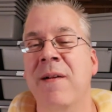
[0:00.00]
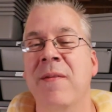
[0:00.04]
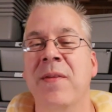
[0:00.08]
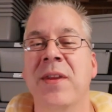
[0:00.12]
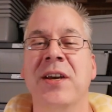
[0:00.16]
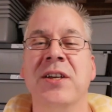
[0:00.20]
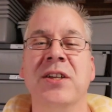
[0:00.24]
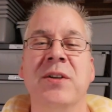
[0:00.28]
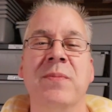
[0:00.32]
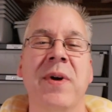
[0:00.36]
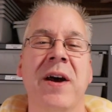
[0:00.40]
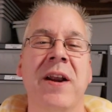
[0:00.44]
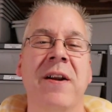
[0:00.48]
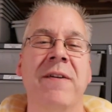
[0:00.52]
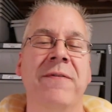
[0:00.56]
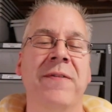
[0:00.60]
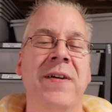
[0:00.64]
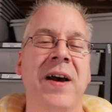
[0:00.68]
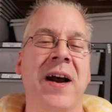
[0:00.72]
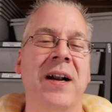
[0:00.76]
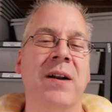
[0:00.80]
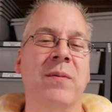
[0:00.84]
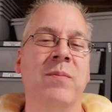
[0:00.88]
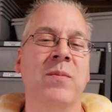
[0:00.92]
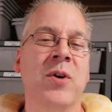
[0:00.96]
As a matter of
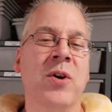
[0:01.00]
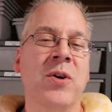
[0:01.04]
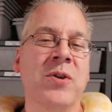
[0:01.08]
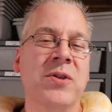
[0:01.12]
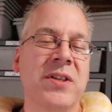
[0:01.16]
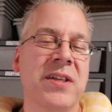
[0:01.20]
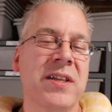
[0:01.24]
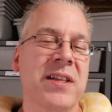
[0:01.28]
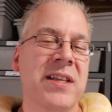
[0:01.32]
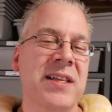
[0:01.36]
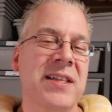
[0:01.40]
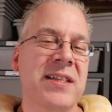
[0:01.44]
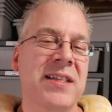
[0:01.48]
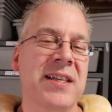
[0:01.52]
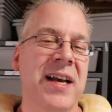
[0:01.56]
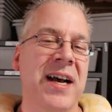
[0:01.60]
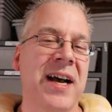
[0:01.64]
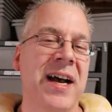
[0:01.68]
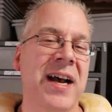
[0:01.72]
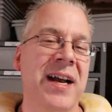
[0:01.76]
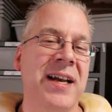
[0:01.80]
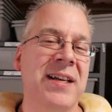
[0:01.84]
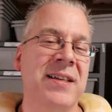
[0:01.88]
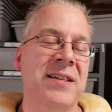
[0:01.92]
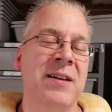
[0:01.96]
fact, most of these
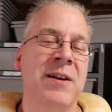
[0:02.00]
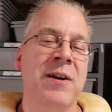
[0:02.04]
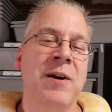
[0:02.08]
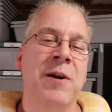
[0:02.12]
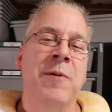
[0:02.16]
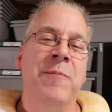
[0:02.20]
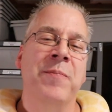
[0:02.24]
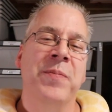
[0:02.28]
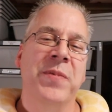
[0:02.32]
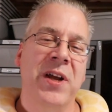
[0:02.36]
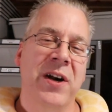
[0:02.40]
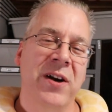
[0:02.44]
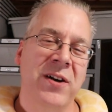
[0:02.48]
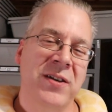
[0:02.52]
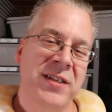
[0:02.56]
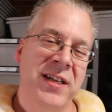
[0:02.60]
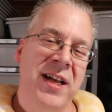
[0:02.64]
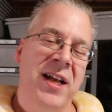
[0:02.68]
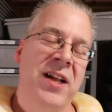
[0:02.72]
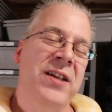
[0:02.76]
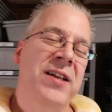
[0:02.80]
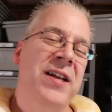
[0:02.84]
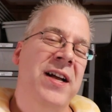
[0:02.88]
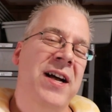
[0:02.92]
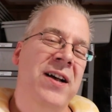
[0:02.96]
guys that are
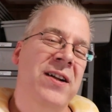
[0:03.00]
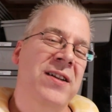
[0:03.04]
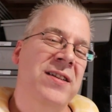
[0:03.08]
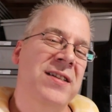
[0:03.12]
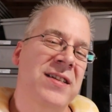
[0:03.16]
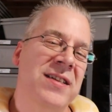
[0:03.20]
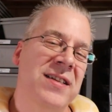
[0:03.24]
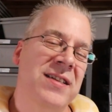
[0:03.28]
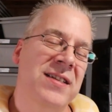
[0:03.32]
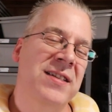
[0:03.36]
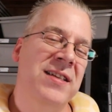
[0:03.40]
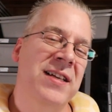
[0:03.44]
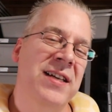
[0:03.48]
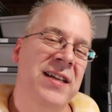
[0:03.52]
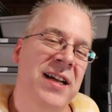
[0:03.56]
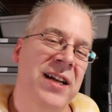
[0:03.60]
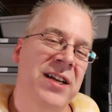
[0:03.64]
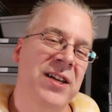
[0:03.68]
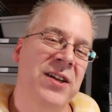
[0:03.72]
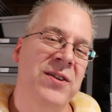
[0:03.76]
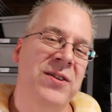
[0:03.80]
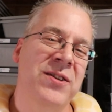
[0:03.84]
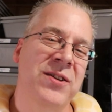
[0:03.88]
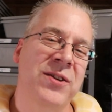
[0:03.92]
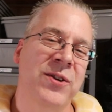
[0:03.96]
telling you how to succeed
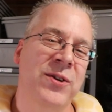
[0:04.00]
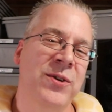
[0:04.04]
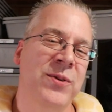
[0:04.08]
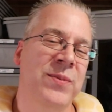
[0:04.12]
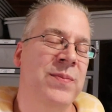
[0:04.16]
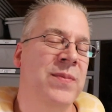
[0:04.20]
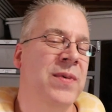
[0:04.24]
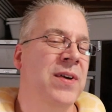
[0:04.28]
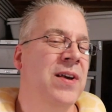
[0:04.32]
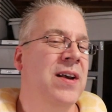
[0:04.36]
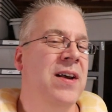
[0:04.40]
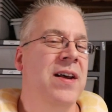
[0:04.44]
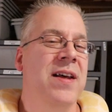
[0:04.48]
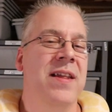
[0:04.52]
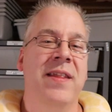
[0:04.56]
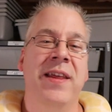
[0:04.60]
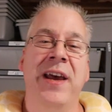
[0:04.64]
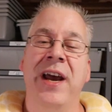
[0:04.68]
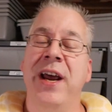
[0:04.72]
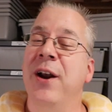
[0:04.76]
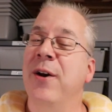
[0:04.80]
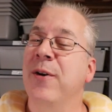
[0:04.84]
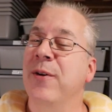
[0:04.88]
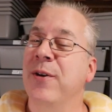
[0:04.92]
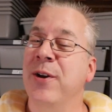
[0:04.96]
on YouTube,
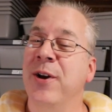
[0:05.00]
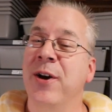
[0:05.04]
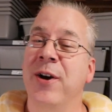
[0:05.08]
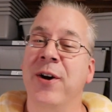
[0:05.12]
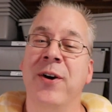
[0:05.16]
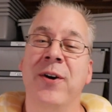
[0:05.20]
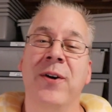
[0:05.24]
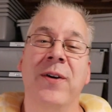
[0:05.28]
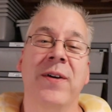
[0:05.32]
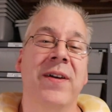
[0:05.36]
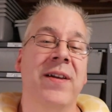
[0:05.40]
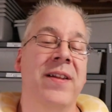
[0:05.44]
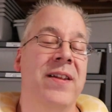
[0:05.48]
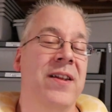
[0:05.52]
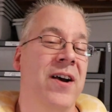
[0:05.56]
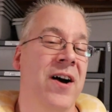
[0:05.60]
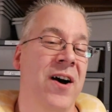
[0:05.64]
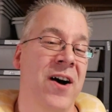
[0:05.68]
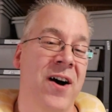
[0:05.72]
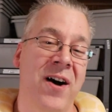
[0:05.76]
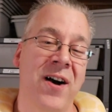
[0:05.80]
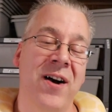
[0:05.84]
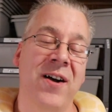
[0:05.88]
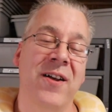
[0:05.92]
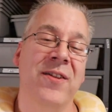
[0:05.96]
they don't know
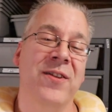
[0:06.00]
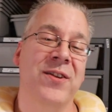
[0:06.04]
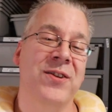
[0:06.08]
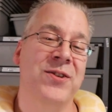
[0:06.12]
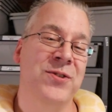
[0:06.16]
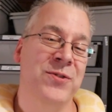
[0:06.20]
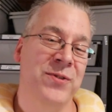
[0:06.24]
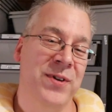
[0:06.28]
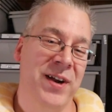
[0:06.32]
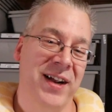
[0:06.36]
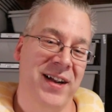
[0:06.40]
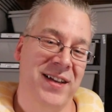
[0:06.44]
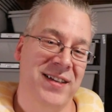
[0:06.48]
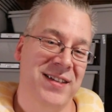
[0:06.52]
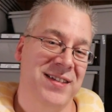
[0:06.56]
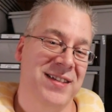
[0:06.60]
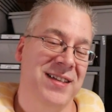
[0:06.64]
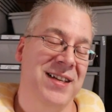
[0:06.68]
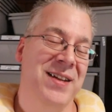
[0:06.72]
all the tricks.